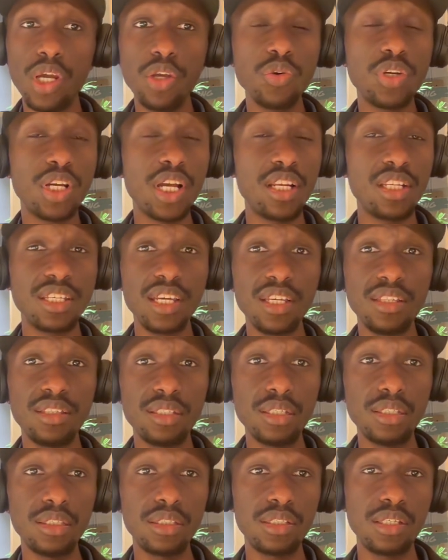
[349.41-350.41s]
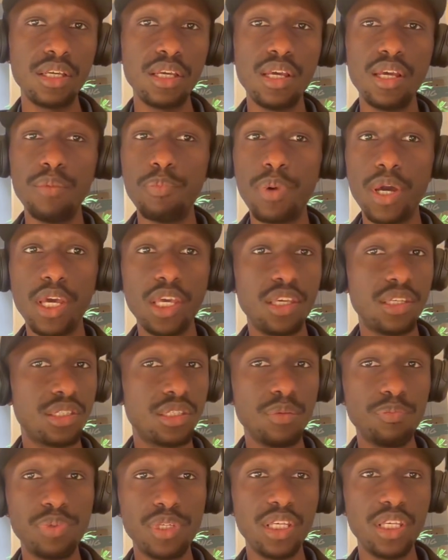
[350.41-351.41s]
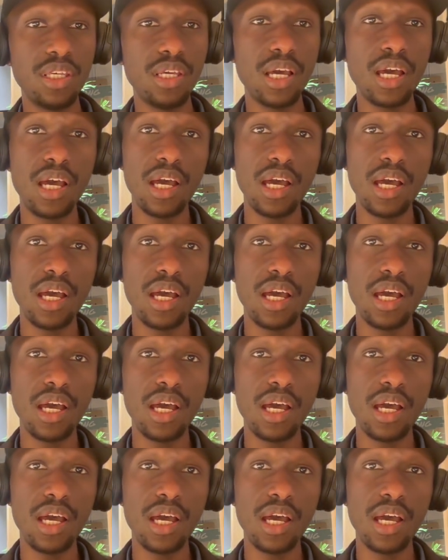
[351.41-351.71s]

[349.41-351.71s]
You can get it by simply